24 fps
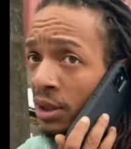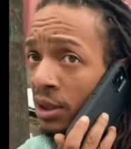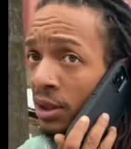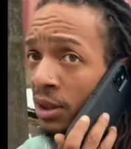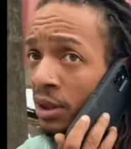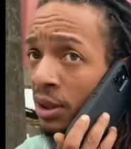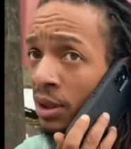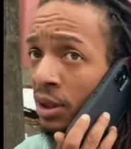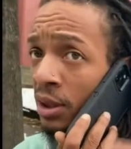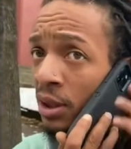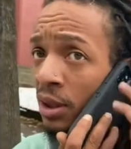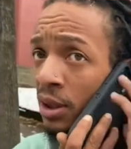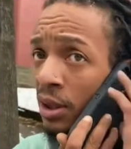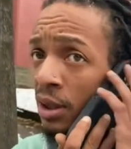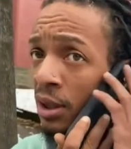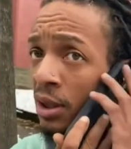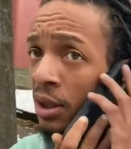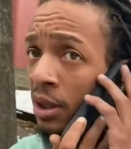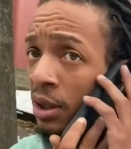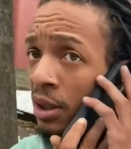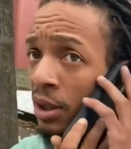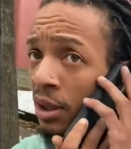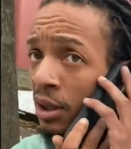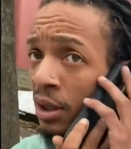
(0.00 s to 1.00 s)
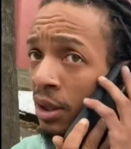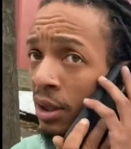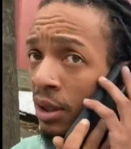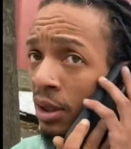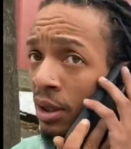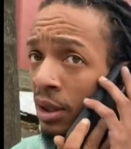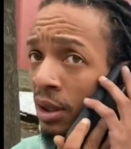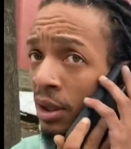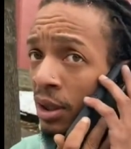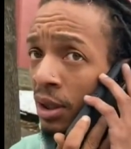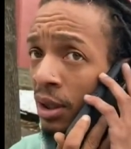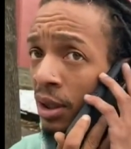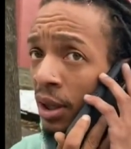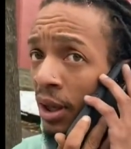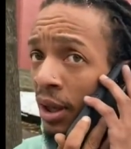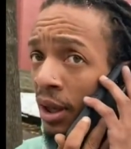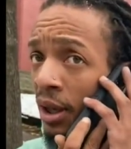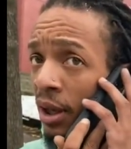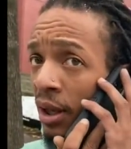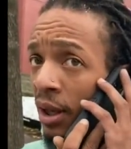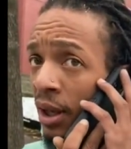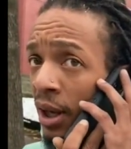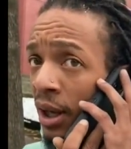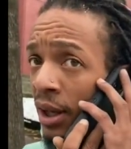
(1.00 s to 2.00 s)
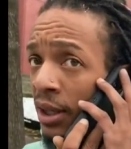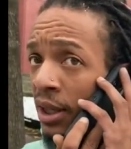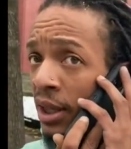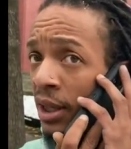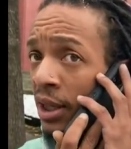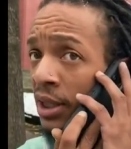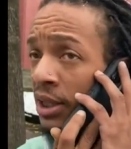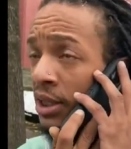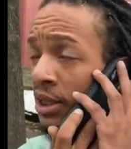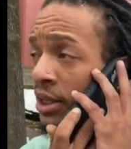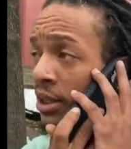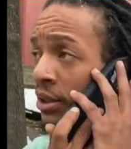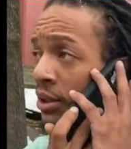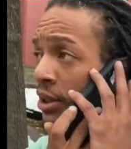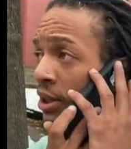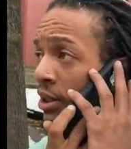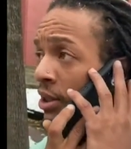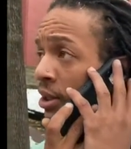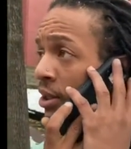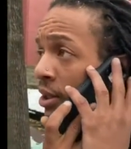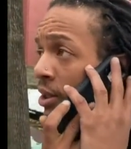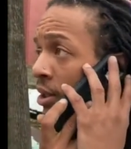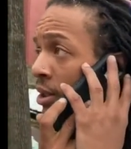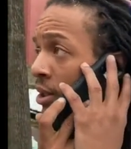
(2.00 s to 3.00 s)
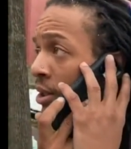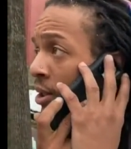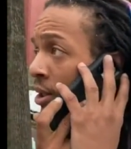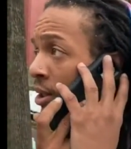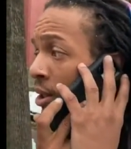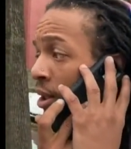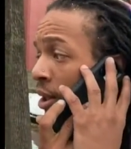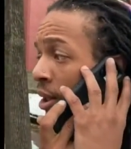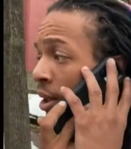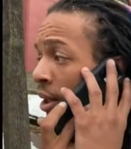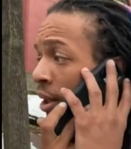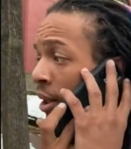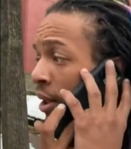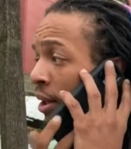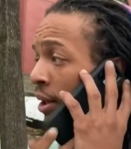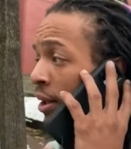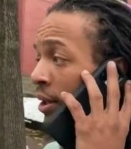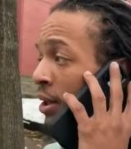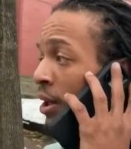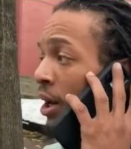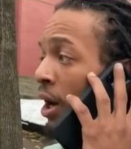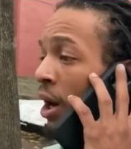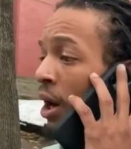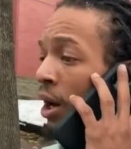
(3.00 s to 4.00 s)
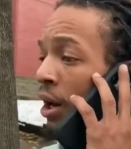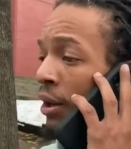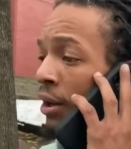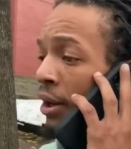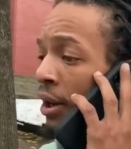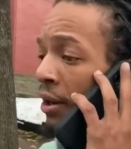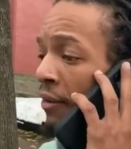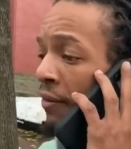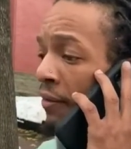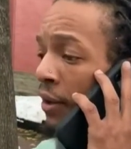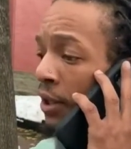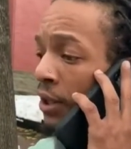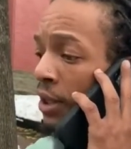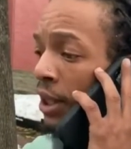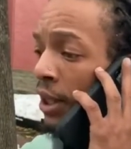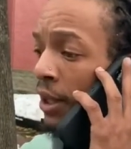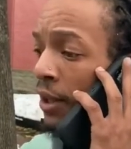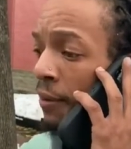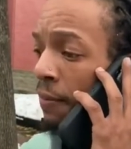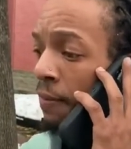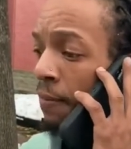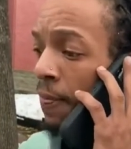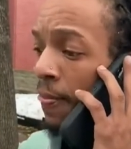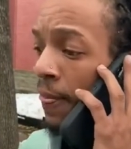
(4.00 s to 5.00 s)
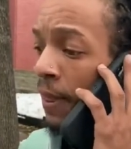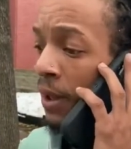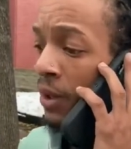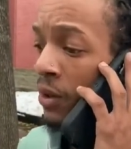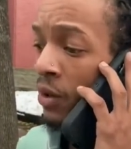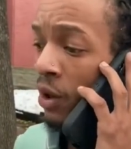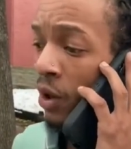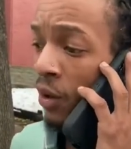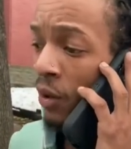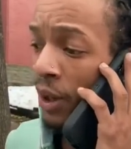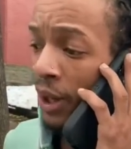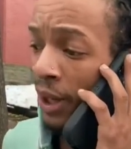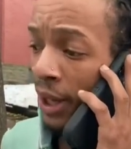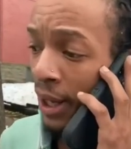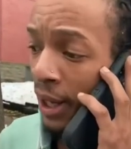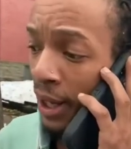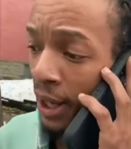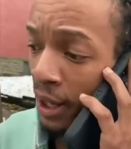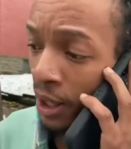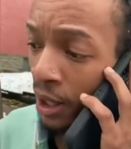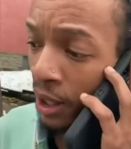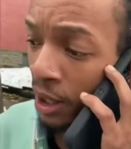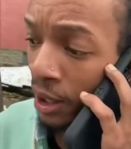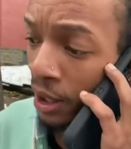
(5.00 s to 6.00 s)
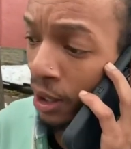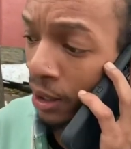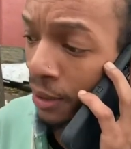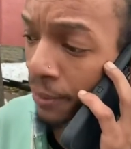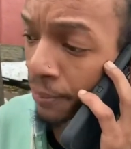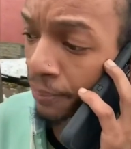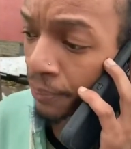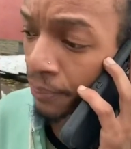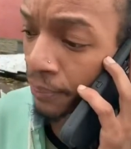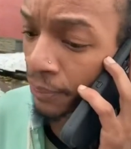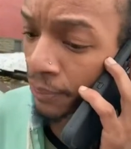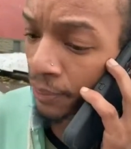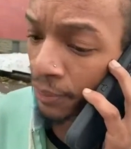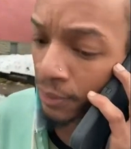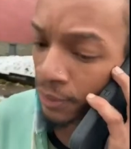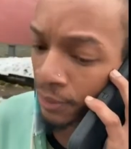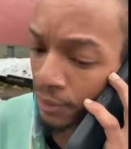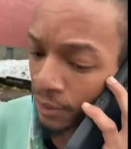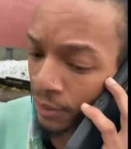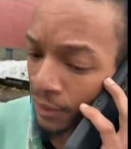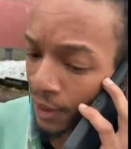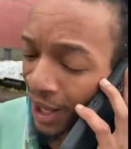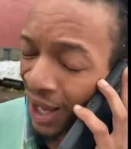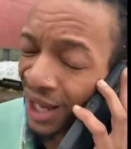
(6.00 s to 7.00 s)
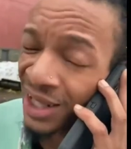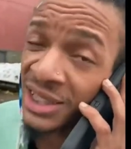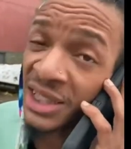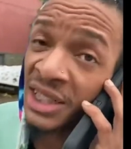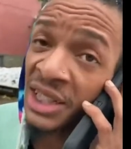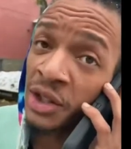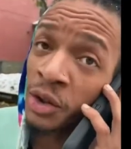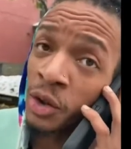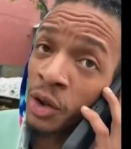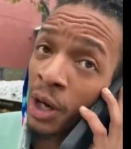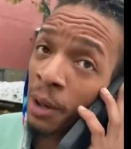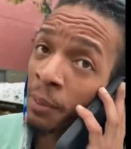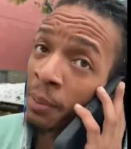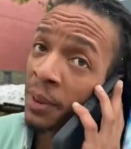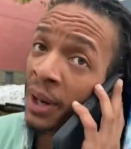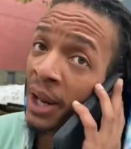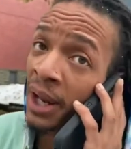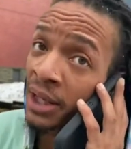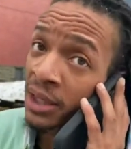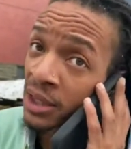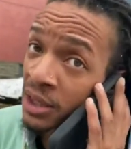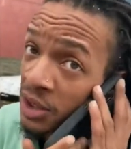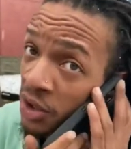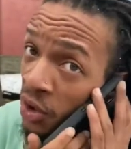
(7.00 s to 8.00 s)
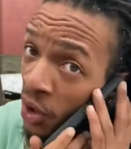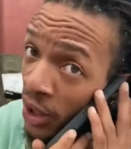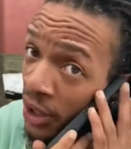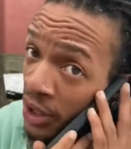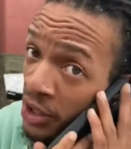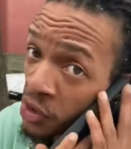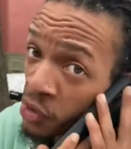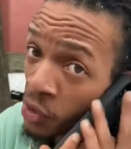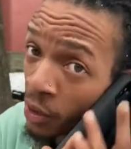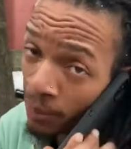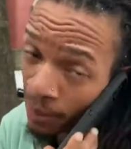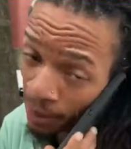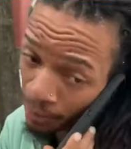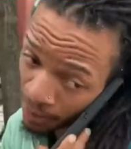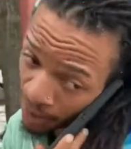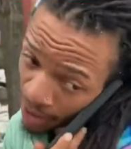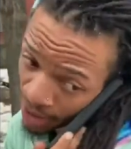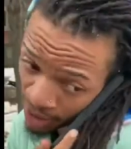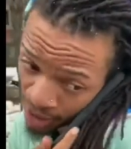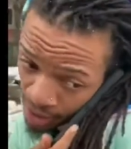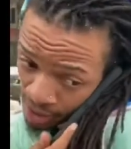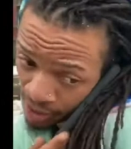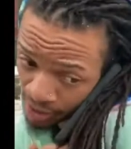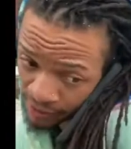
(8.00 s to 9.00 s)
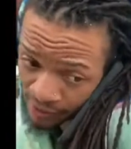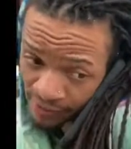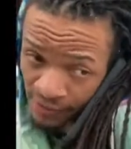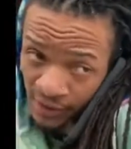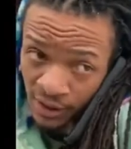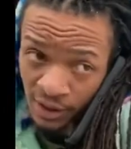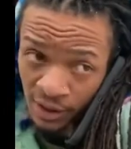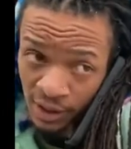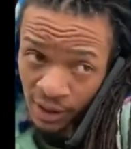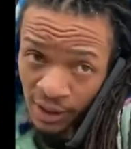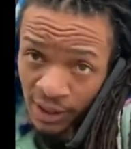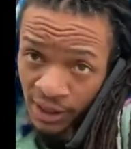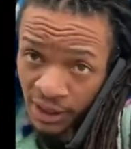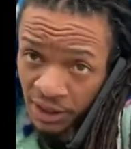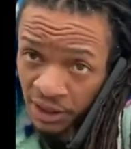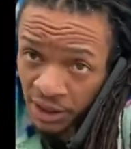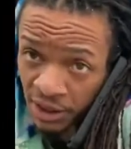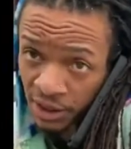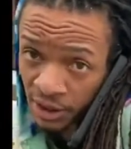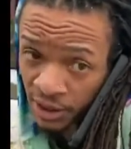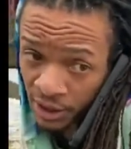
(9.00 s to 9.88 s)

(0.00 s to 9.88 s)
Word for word: Yeah, let's just call the police. I think and let them settle it. Nah, nah, fuck that. You know what? Um, I just give you a couple dollars so I get you up on my hair. Fuck yeah, yeah, shit.